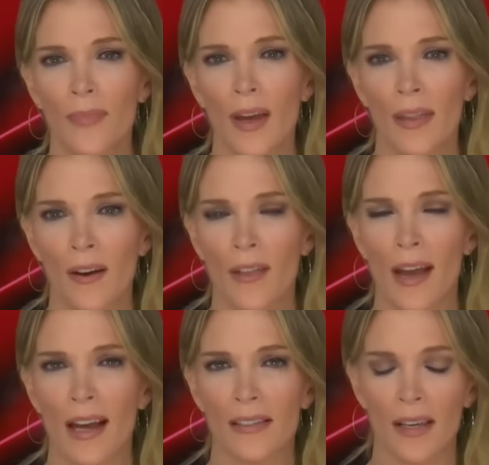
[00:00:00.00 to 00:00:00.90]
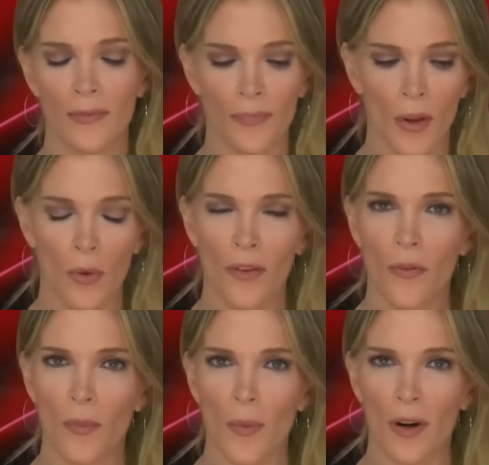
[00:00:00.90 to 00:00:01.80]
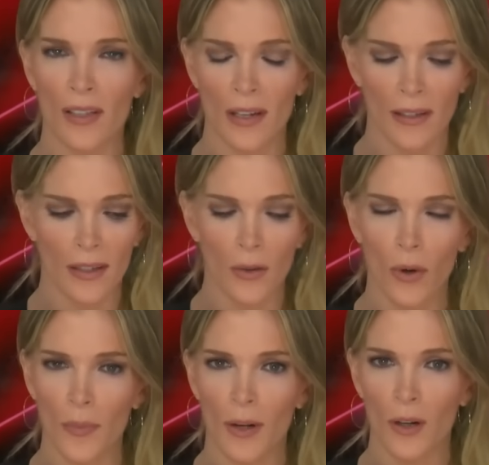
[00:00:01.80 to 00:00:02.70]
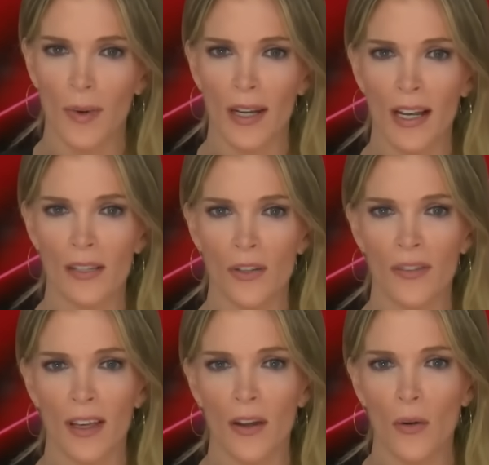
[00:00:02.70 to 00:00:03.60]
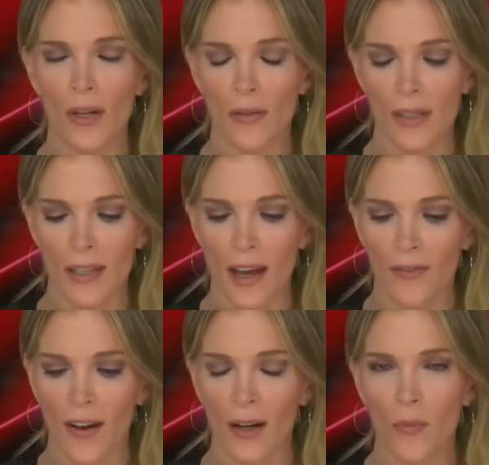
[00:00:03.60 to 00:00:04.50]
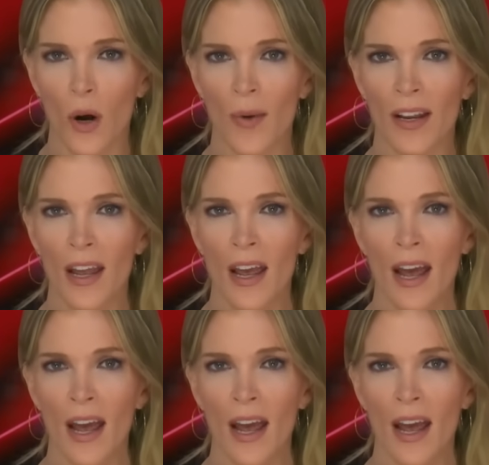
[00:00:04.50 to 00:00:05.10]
And there they exit with the former president into what appeared to be an SUV, though we don't see that final moment.